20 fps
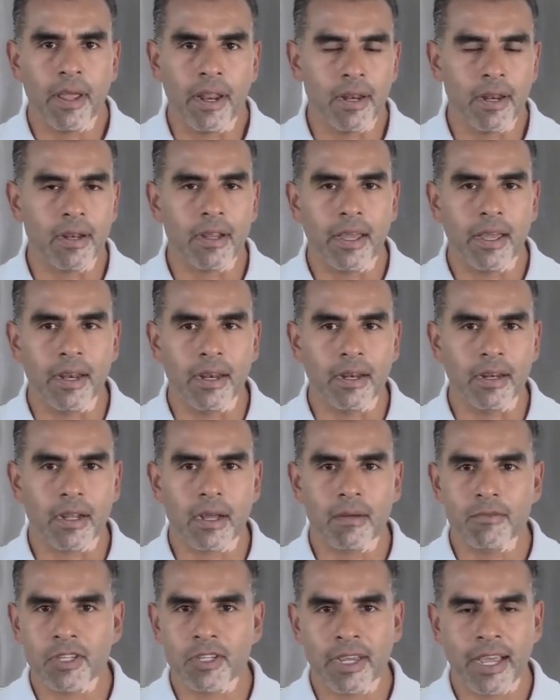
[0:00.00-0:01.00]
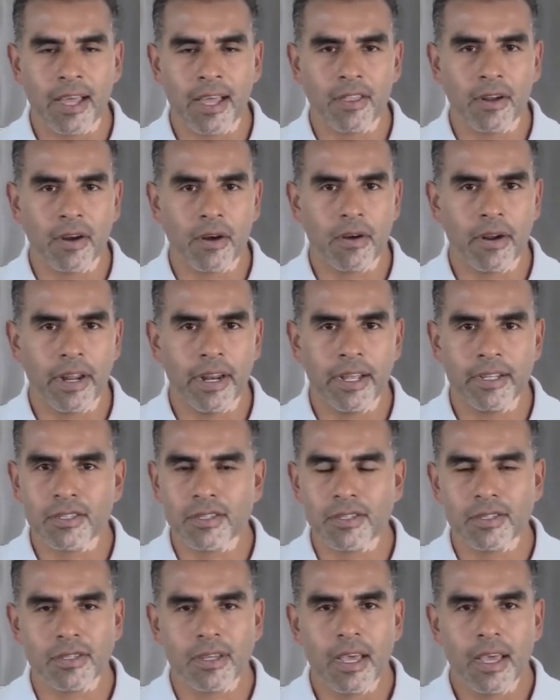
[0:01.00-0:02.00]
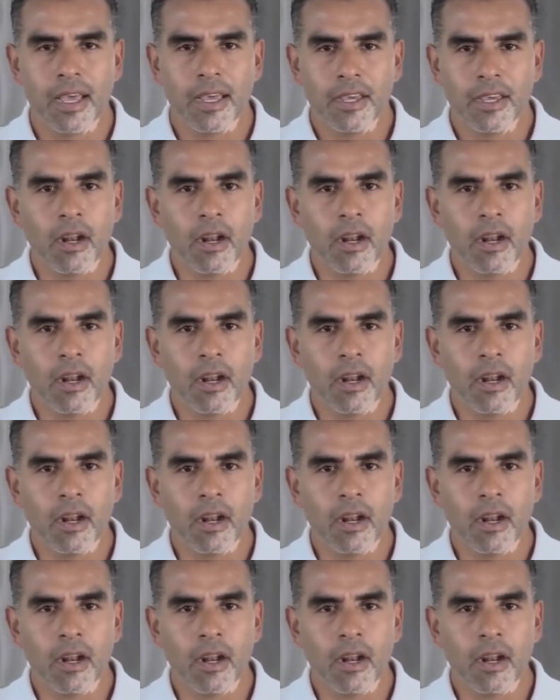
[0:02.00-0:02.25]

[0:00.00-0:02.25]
and come together. And it's,